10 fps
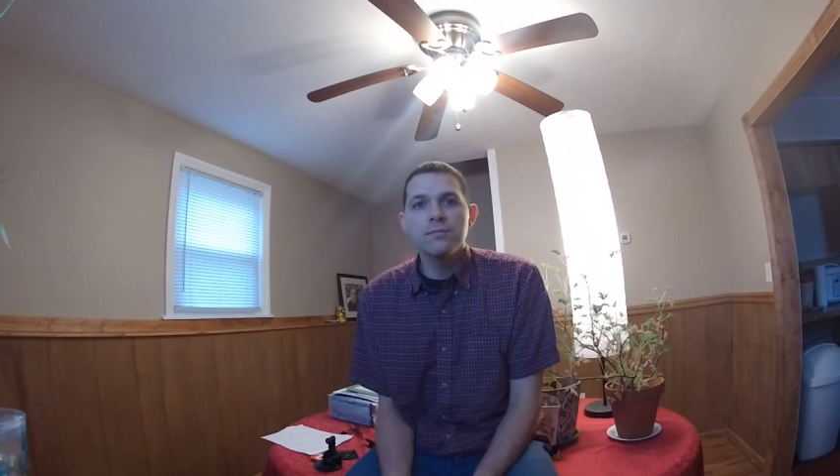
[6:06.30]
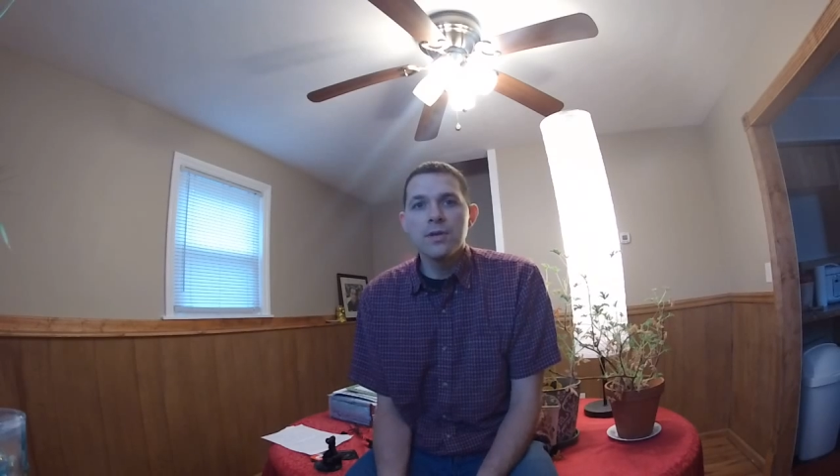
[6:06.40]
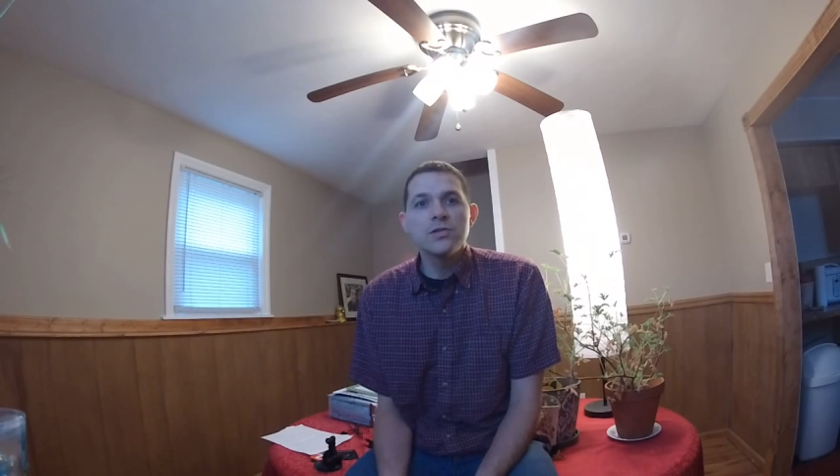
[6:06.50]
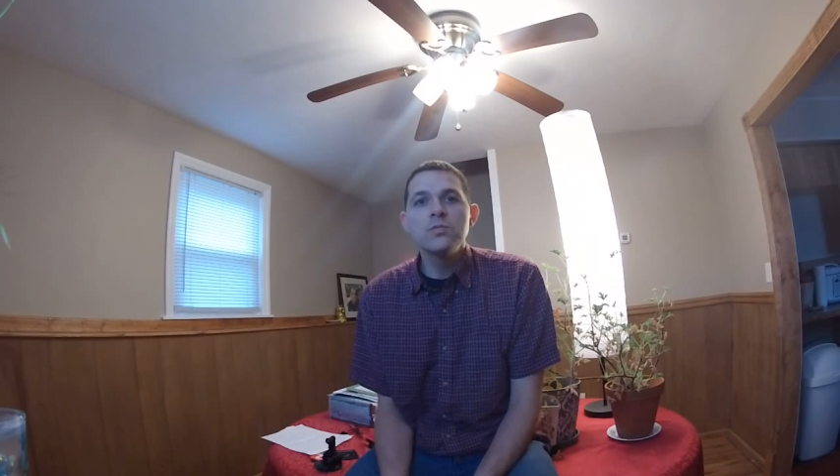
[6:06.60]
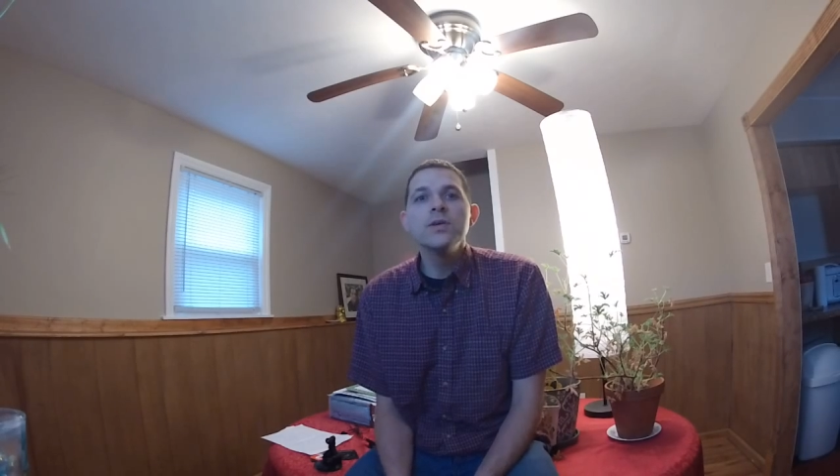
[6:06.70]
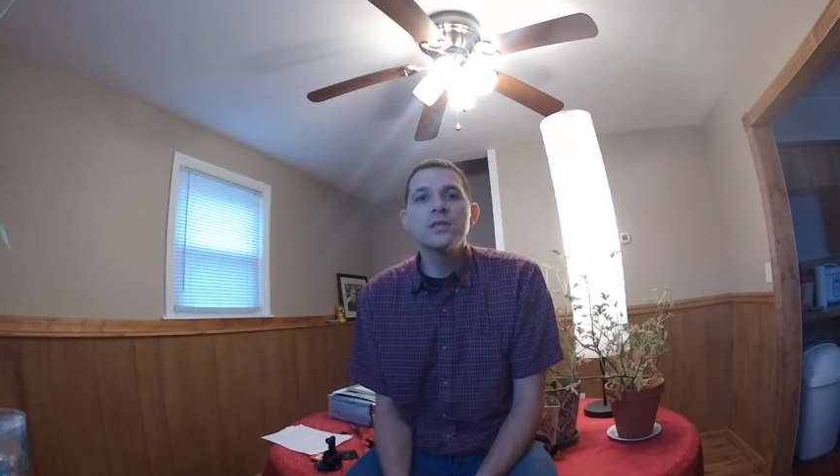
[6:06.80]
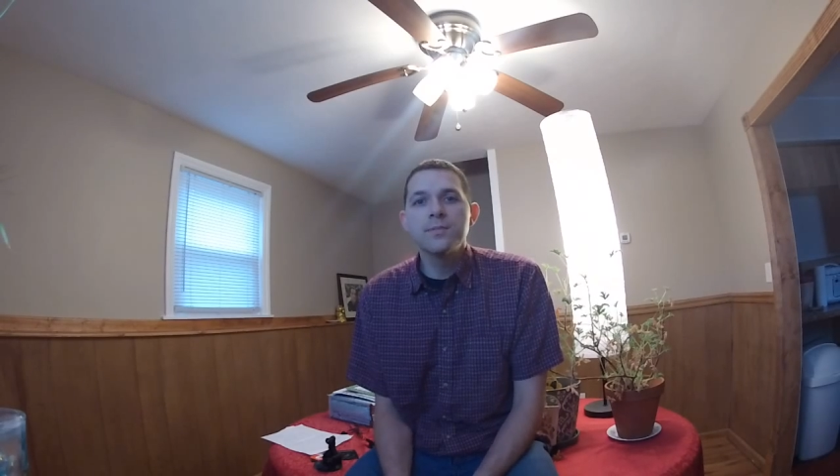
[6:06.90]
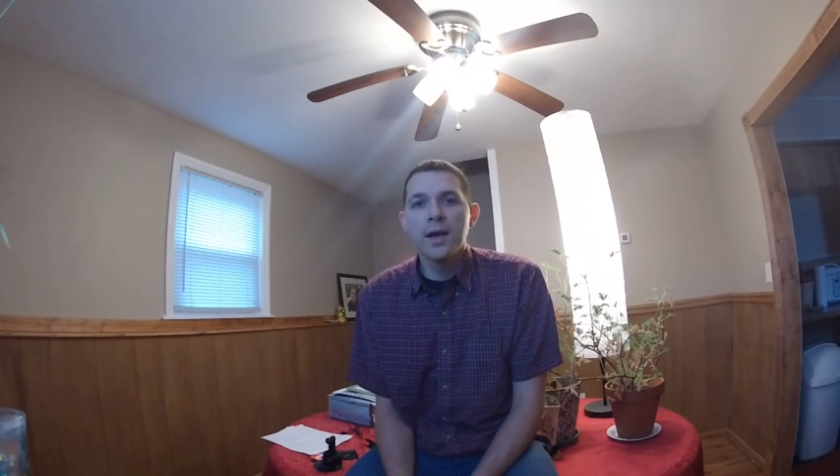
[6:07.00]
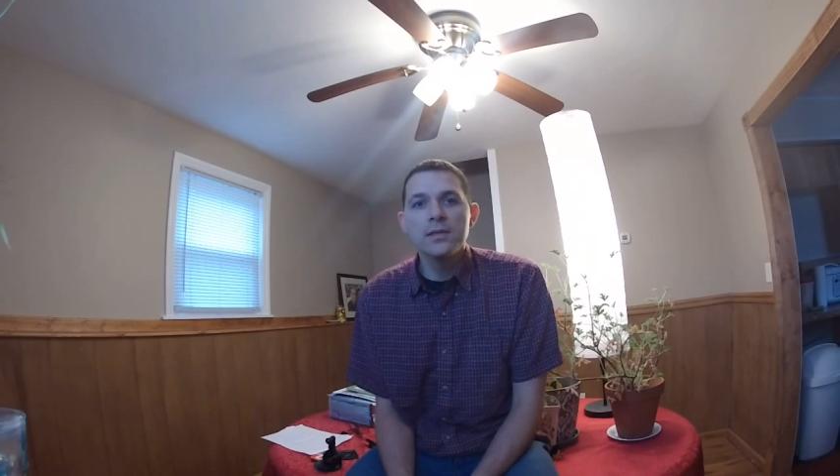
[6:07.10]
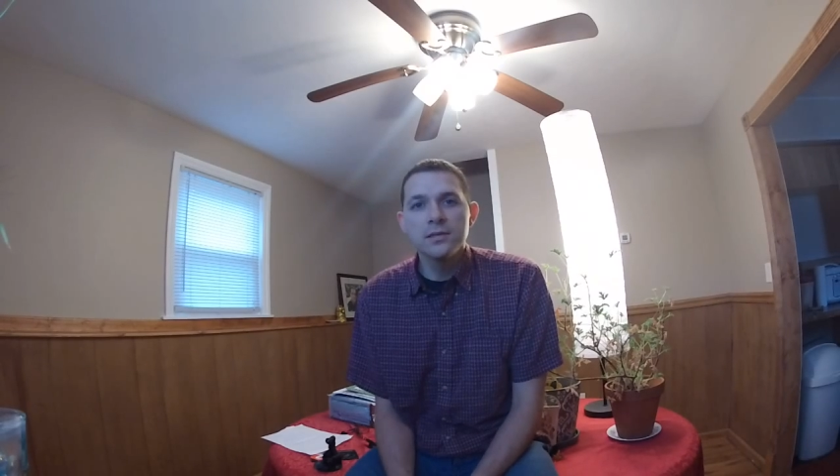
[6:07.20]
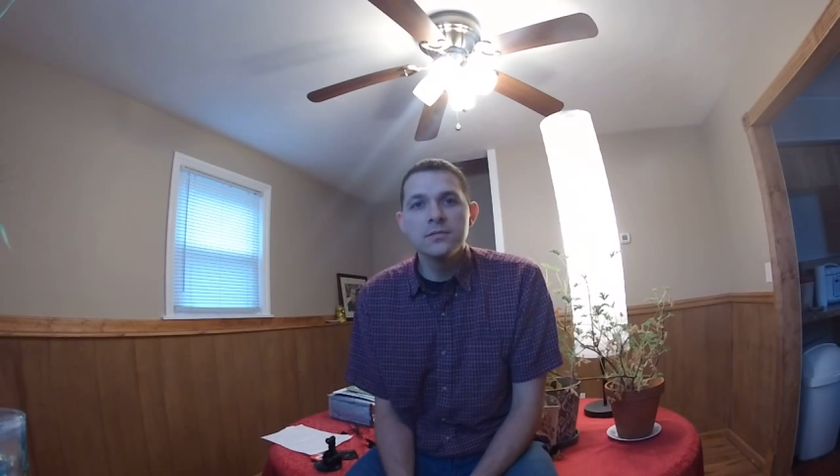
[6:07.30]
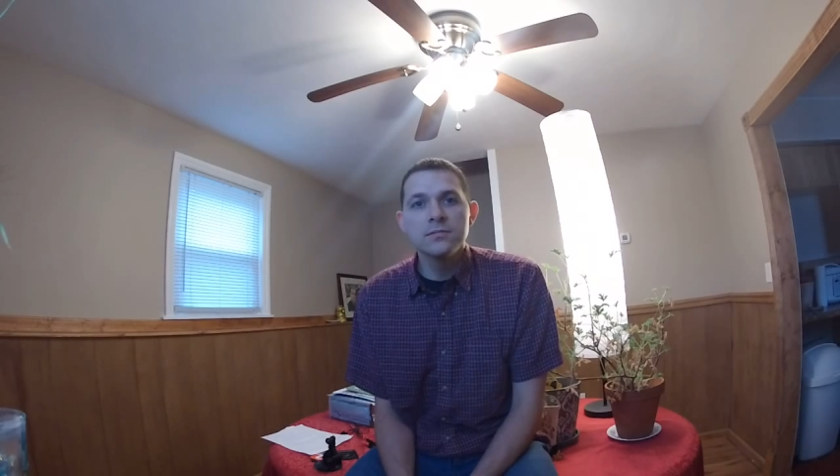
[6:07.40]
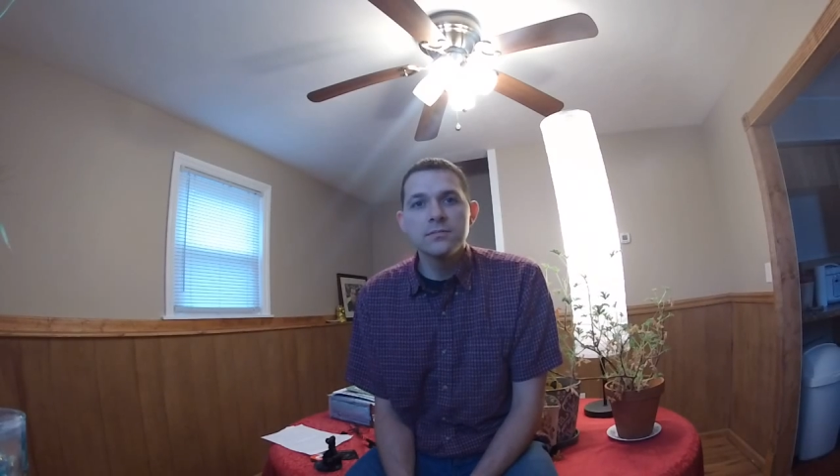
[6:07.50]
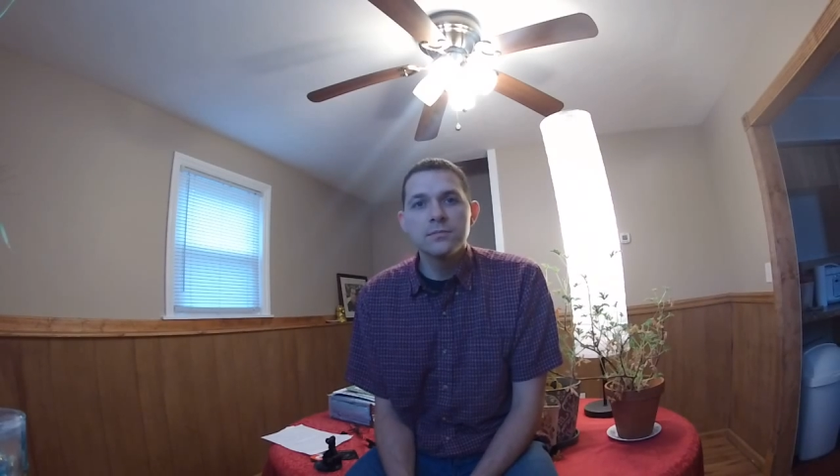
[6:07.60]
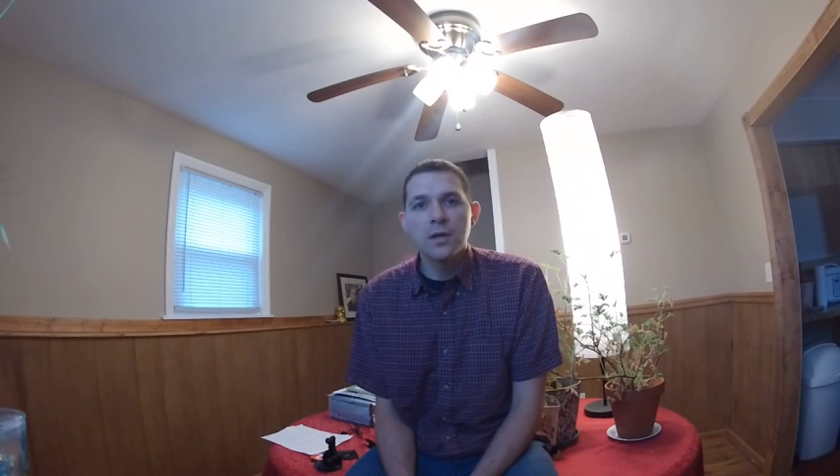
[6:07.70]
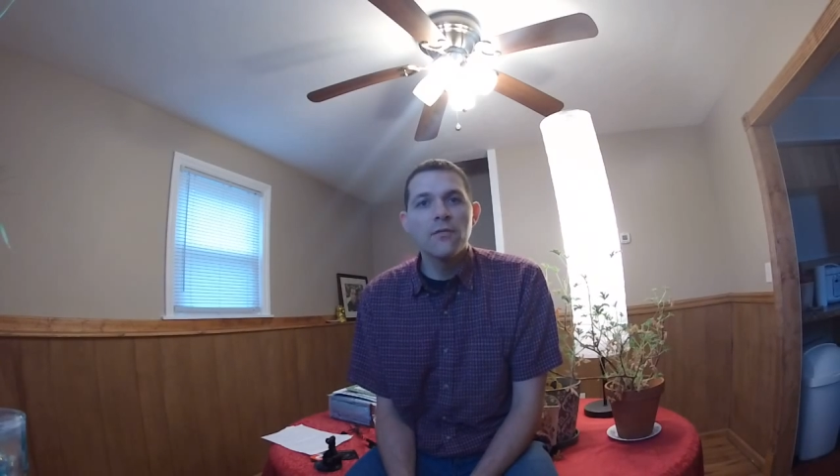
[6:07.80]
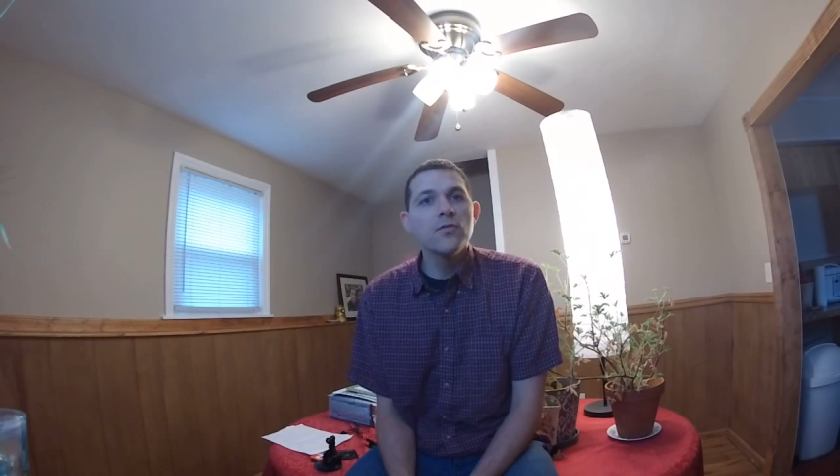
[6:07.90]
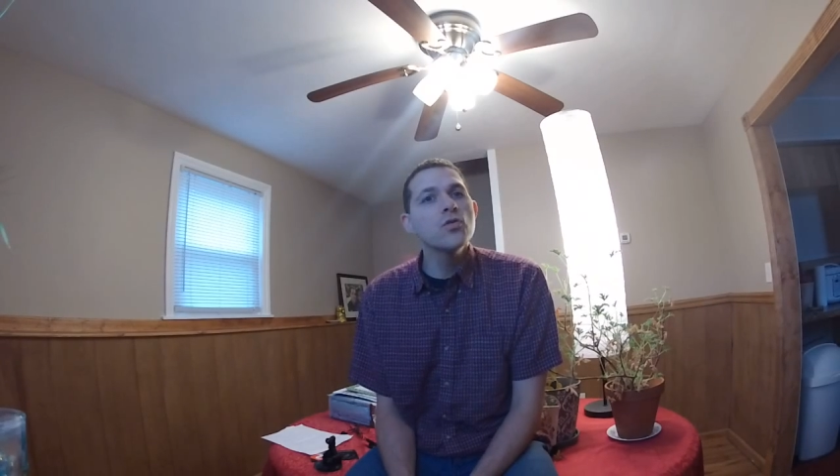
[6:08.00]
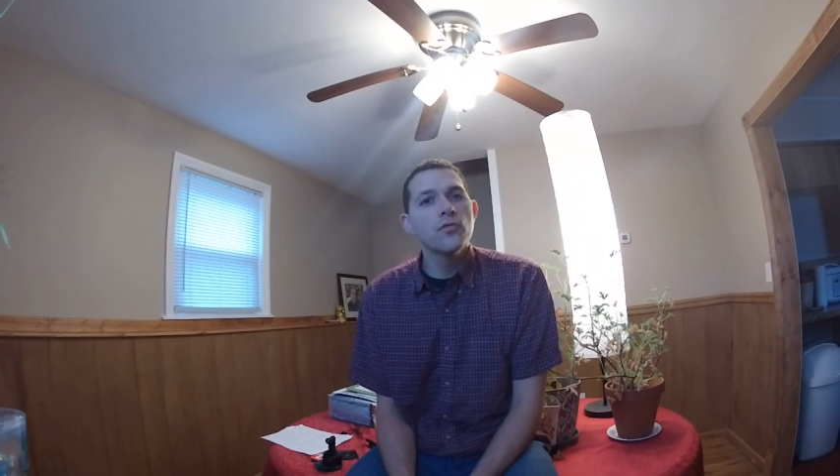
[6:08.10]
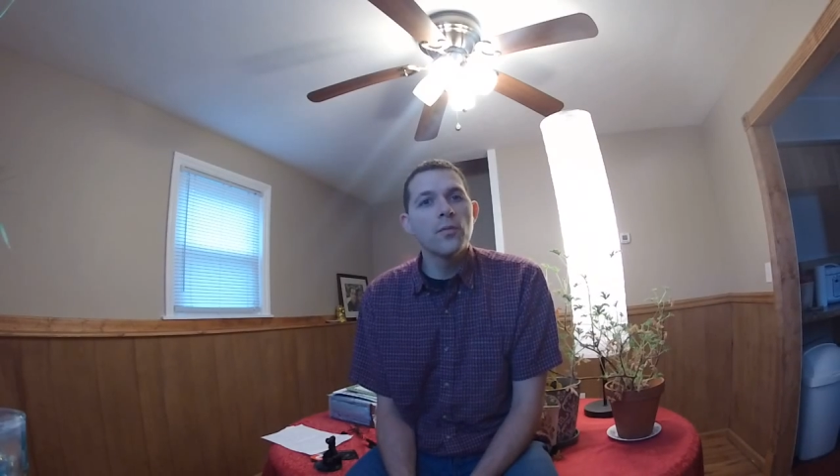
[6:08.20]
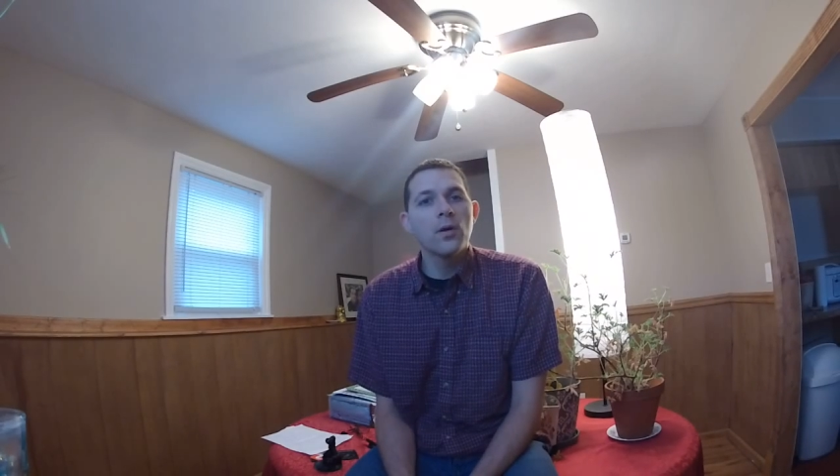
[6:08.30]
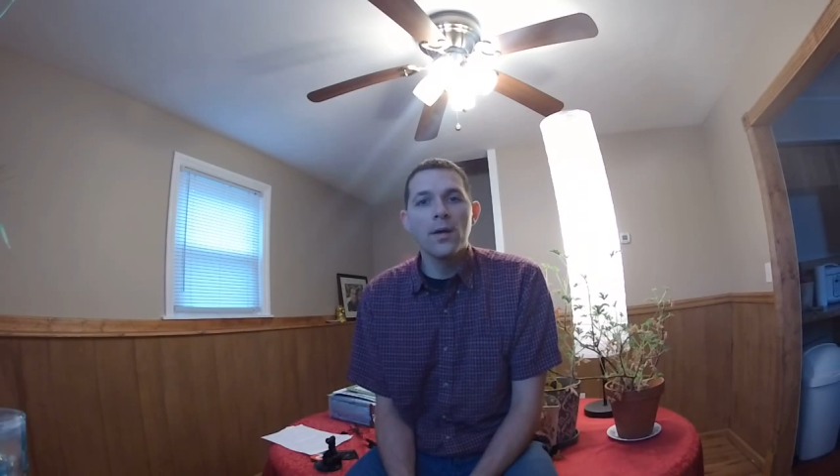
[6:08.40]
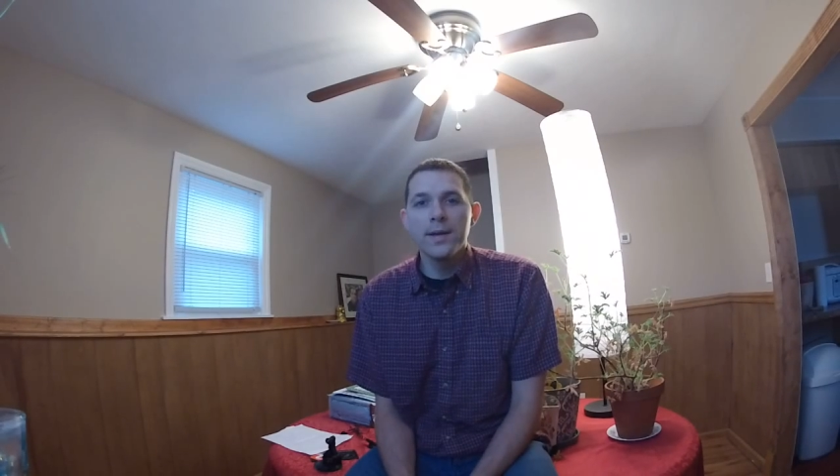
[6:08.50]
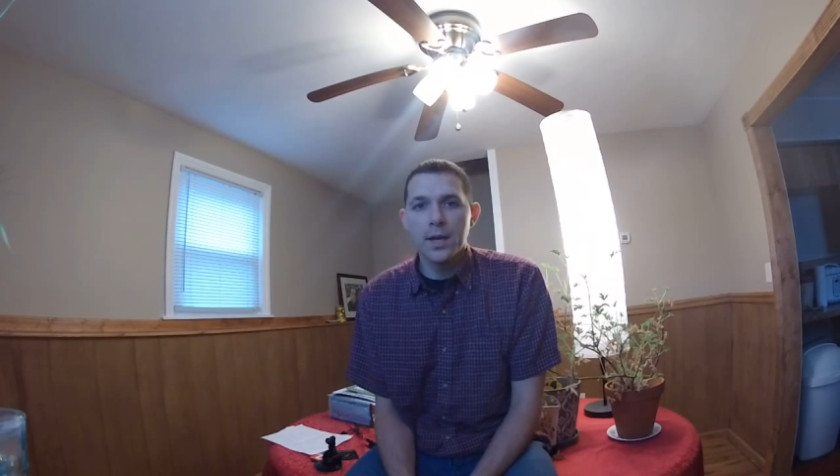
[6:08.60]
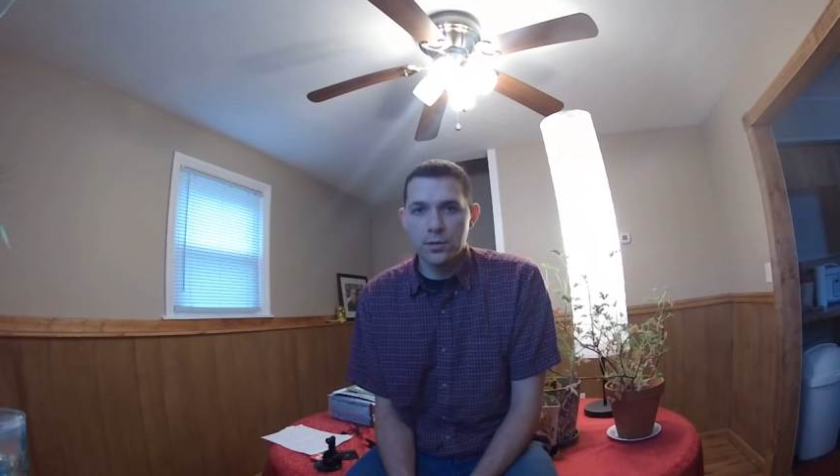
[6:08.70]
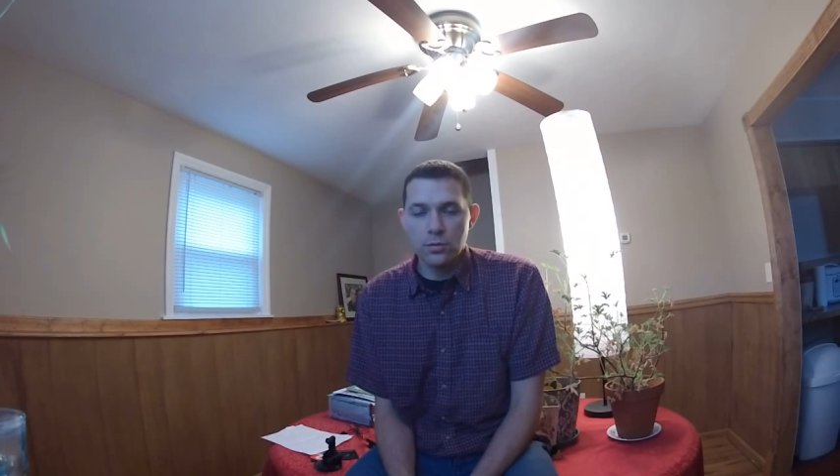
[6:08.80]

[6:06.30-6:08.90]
is to be expected. A few of them probably down